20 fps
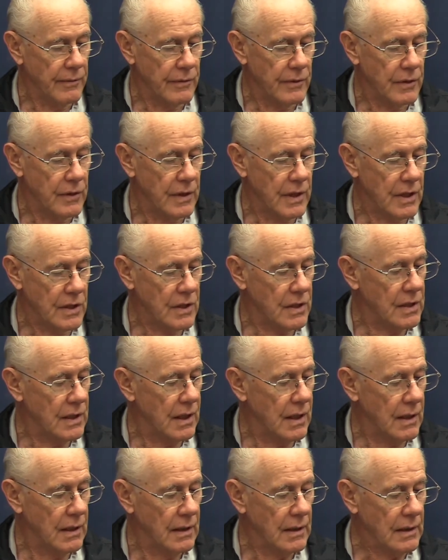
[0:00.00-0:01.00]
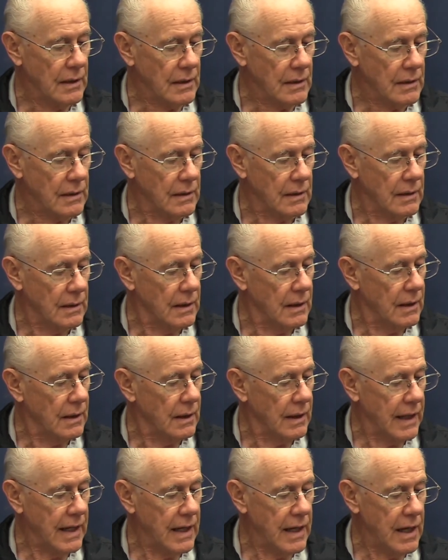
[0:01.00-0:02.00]
This
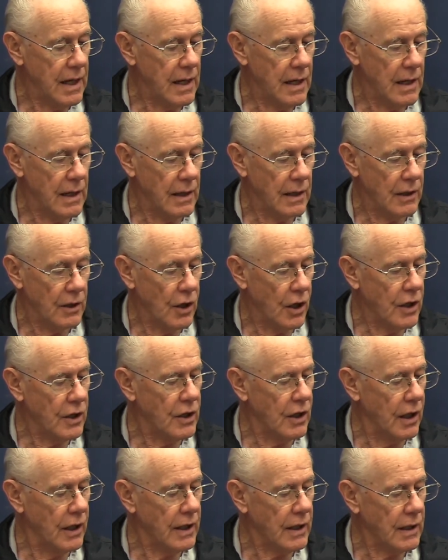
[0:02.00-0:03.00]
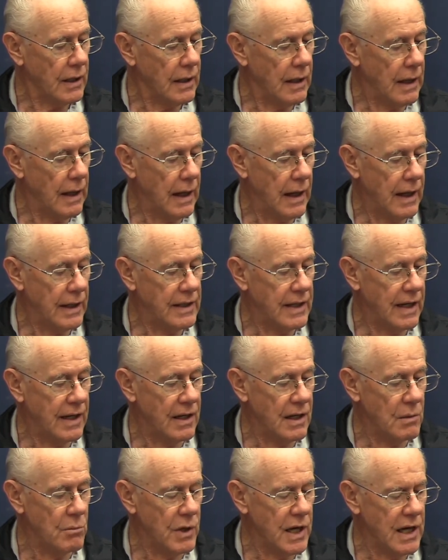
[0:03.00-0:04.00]
lady, Gargulek,
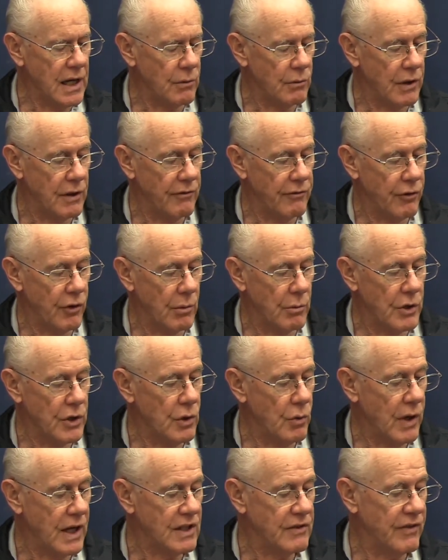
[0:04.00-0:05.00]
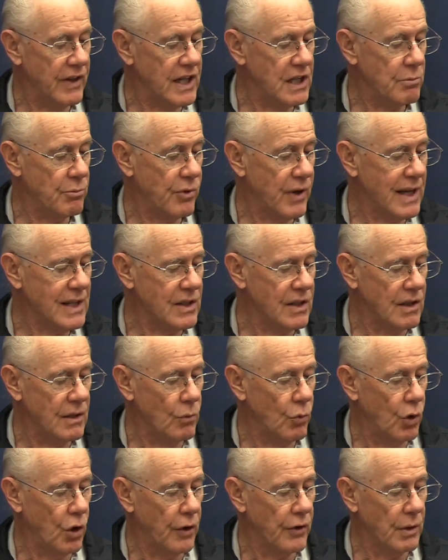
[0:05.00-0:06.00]
attended a meeting with the former U.S. Vice President,
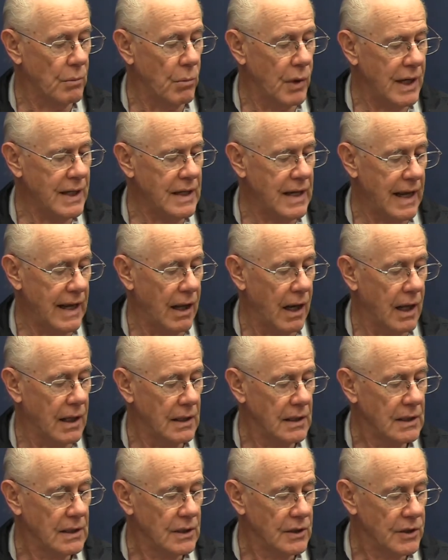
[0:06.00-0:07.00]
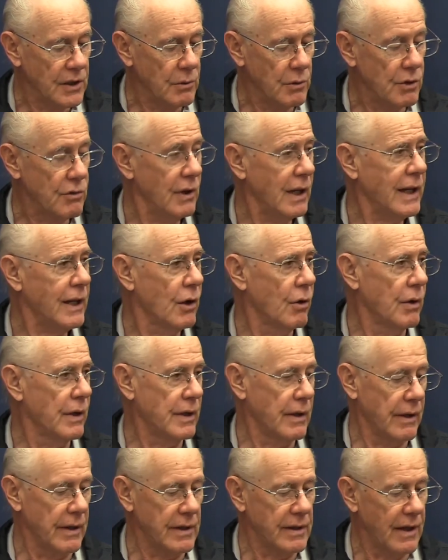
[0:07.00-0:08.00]
Walter Mundale. She was really going
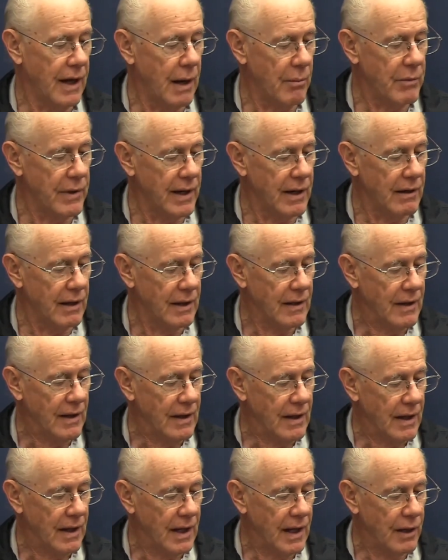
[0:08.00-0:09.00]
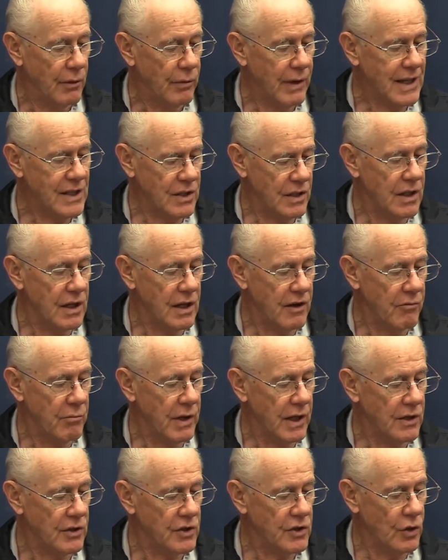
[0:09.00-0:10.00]
to the top there. Resident of
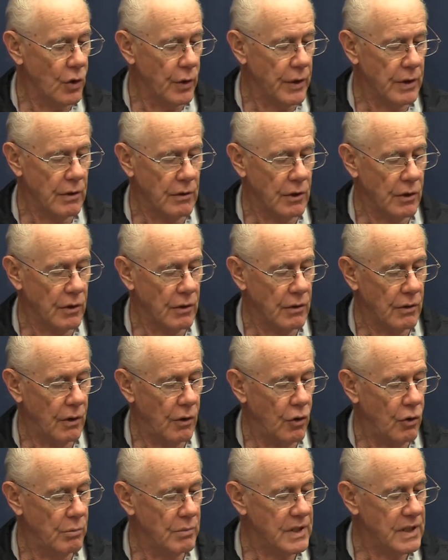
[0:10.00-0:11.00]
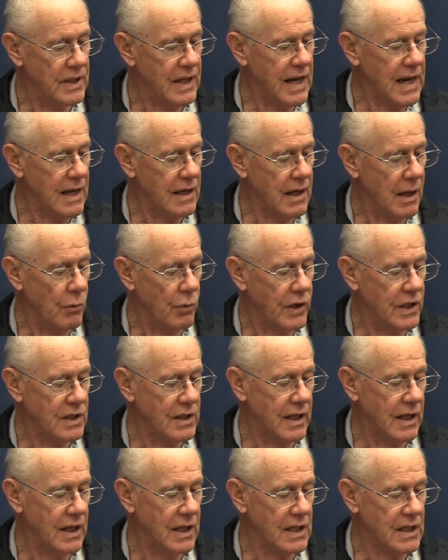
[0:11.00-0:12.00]
Minnesota, her home state, at which
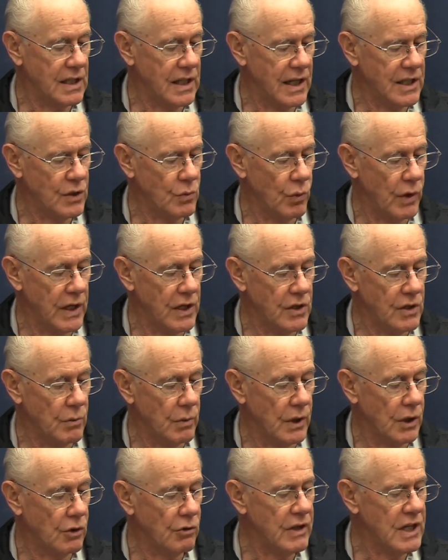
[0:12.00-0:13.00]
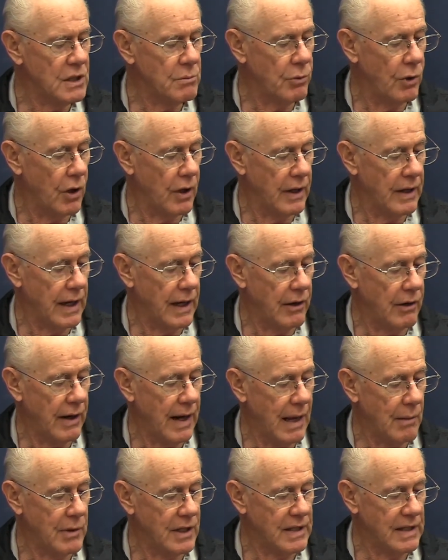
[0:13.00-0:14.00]
they discussed ways to increase pollinator
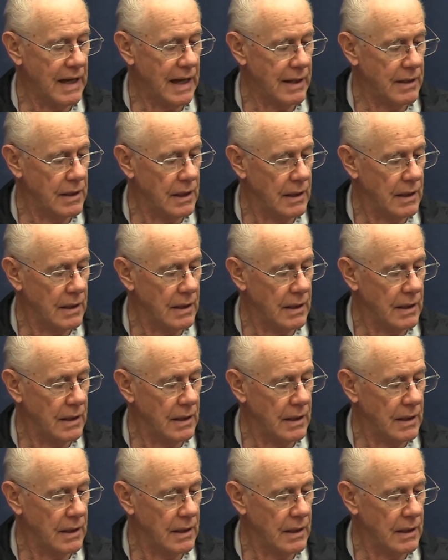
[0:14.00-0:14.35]
habitat.